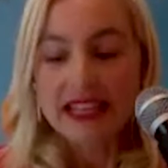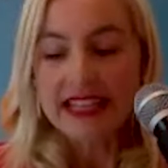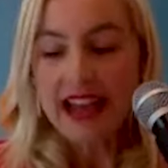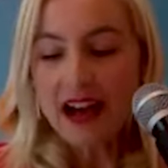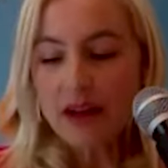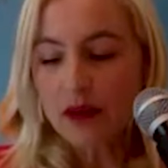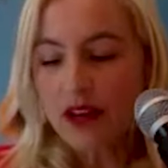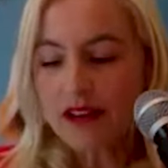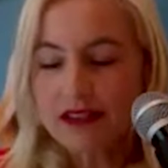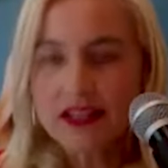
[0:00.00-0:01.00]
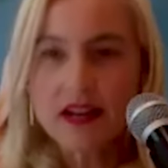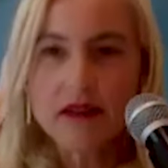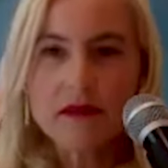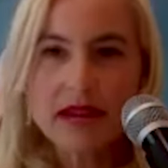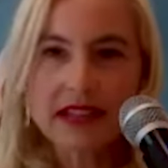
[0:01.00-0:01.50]
Yeah, well, I'll start
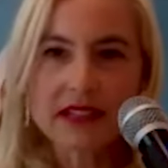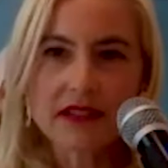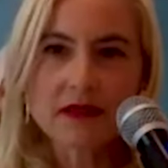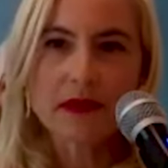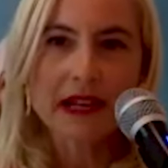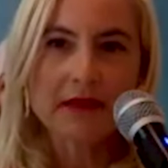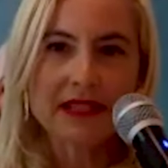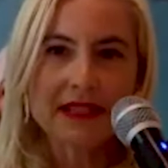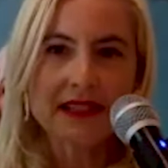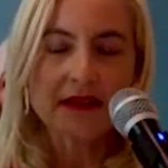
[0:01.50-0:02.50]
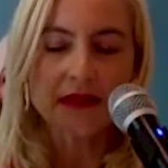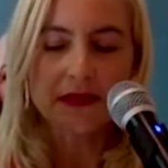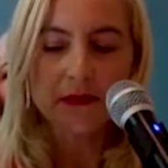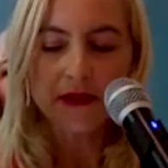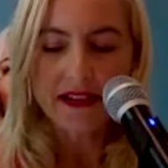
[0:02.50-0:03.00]
with my newest baby, Desire
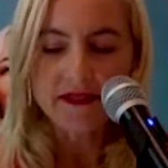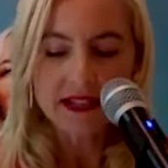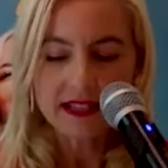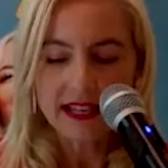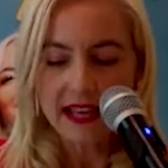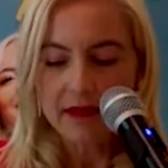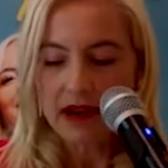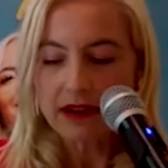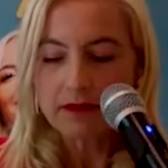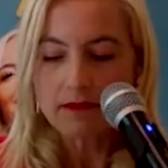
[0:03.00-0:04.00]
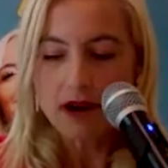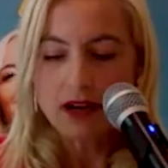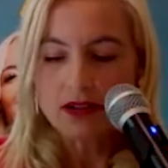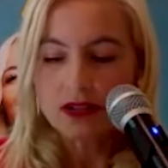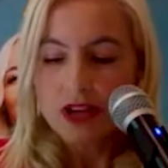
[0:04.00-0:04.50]
Makes Me Brave, because it came out in
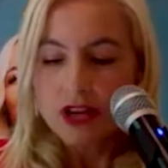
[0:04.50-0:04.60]
March.